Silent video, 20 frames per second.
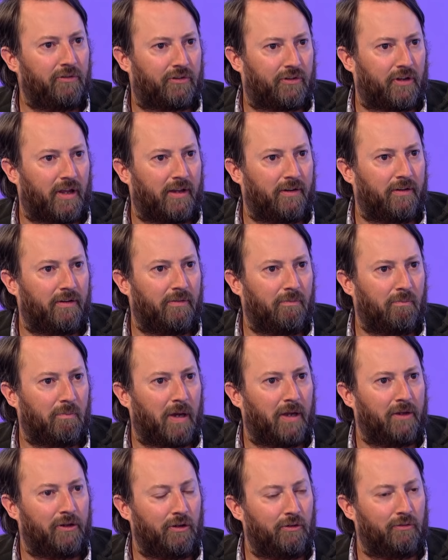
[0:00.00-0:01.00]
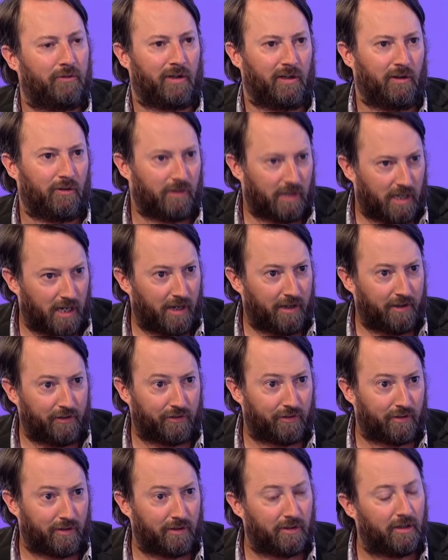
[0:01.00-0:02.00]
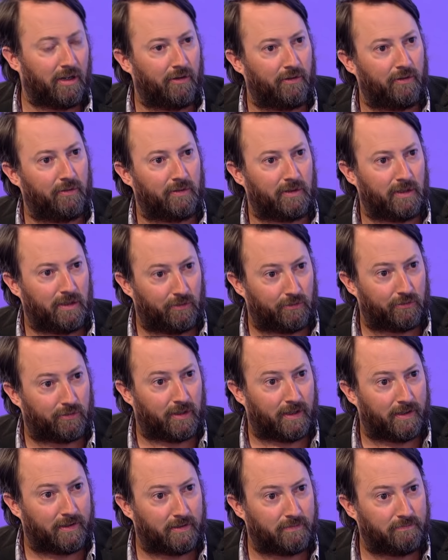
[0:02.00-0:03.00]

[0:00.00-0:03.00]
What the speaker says: son by using your eyes and knowing what he looks like?